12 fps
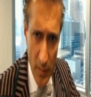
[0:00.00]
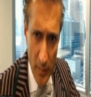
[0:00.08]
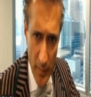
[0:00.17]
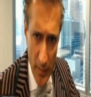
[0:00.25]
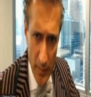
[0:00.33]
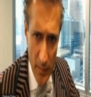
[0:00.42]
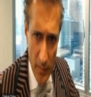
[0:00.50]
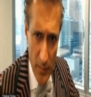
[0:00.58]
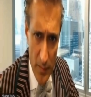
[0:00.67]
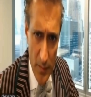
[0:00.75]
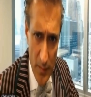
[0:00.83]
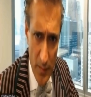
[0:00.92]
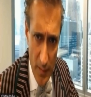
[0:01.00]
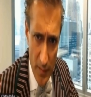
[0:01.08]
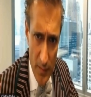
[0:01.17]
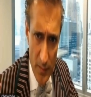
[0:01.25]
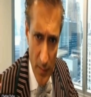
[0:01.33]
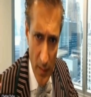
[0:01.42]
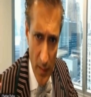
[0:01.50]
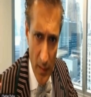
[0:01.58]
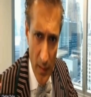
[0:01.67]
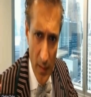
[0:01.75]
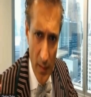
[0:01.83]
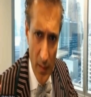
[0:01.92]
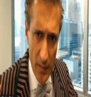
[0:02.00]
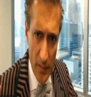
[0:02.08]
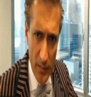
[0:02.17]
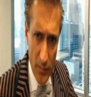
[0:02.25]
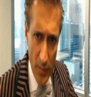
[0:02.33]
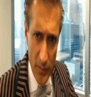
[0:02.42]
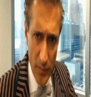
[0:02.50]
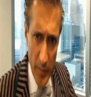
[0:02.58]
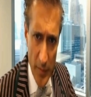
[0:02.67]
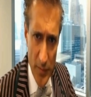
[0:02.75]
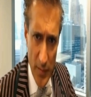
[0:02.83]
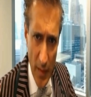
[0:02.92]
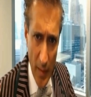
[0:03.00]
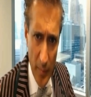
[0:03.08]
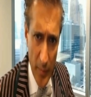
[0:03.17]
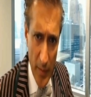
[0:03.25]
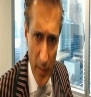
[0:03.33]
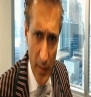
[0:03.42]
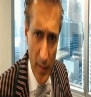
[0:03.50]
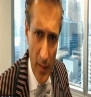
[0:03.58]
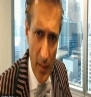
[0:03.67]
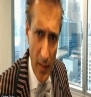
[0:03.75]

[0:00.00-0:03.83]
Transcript: I think you can see this transformation happening